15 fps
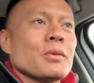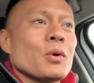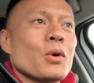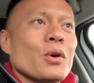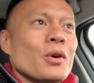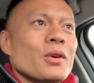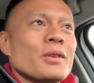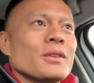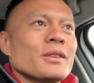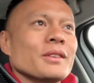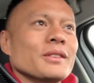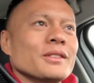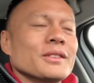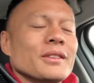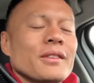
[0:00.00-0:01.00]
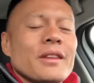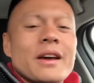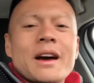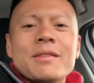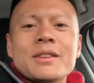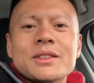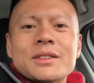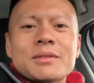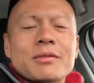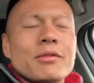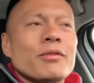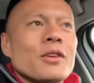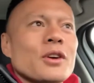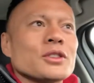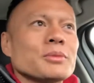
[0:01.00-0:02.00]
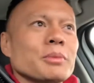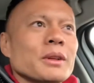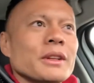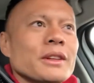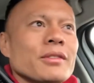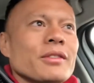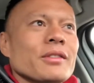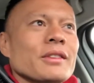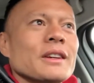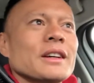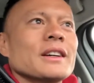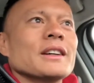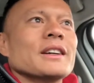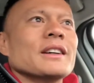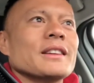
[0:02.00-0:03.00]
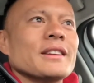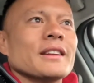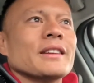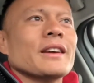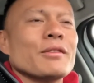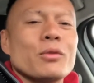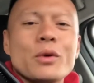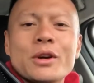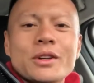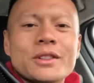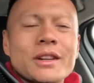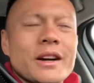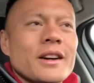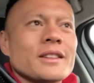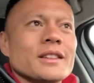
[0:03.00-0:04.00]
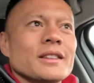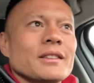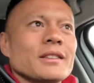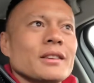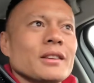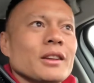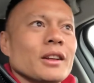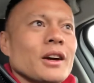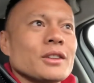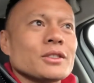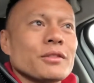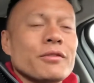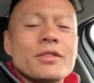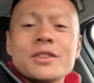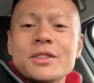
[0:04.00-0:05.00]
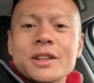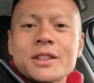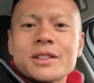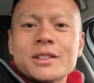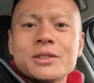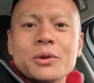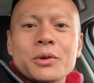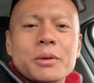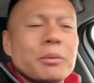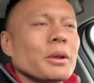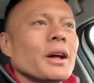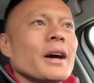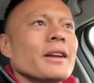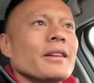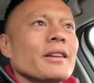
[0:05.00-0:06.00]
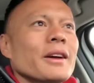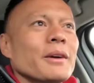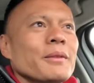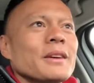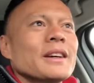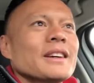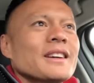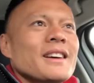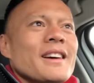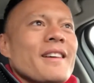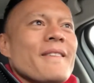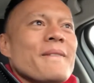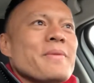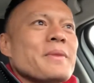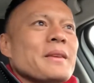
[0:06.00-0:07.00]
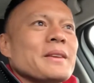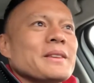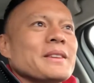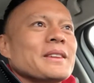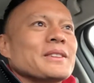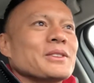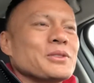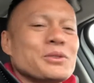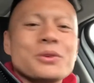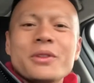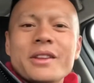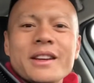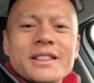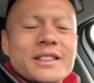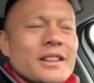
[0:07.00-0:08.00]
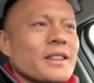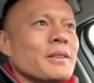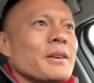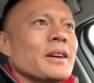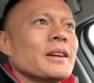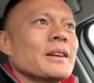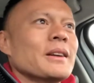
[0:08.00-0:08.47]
Or they have this false belief that they have winter tires and the laws of physics don't apply to them. So two things here.